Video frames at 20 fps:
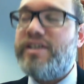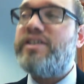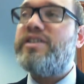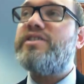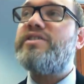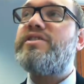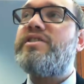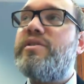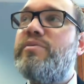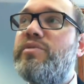
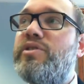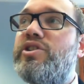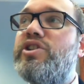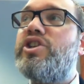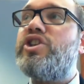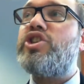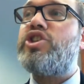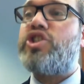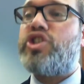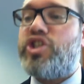Simin
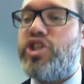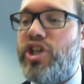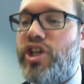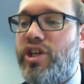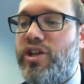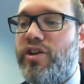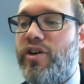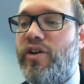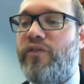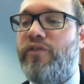
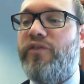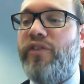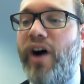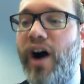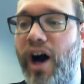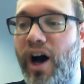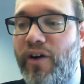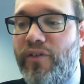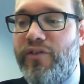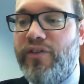Shin
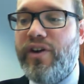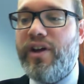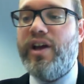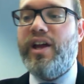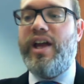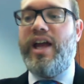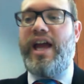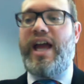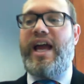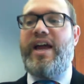Vav,
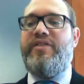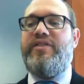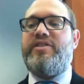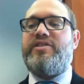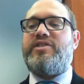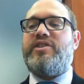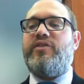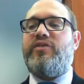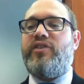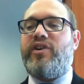and the
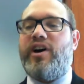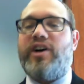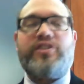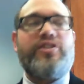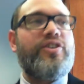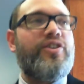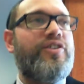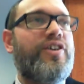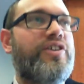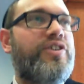Sif
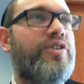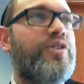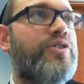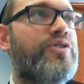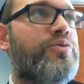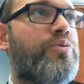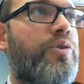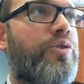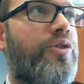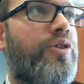Katon that deals
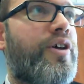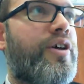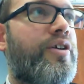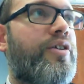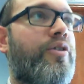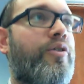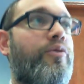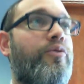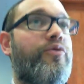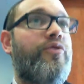with it
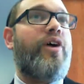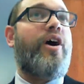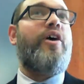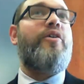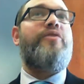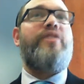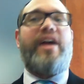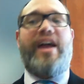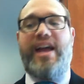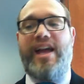are
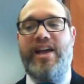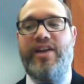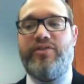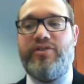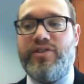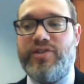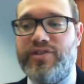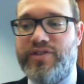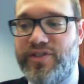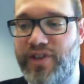Vav and
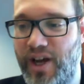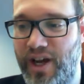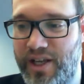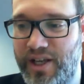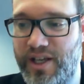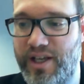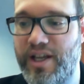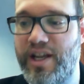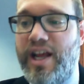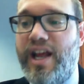
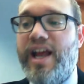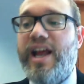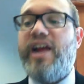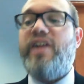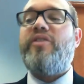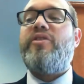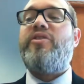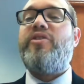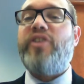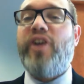Zayin.
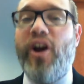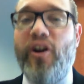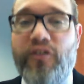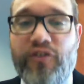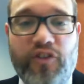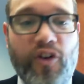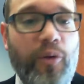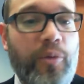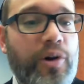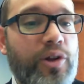And
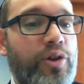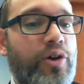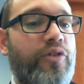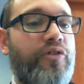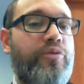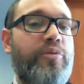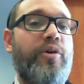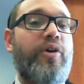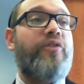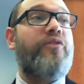therefore, we learn
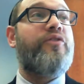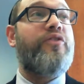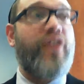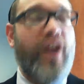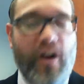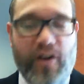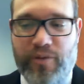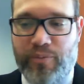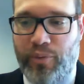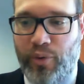from here a
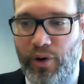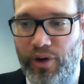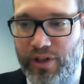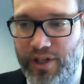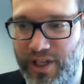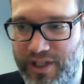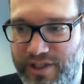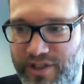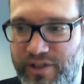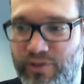very important
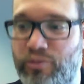lesson.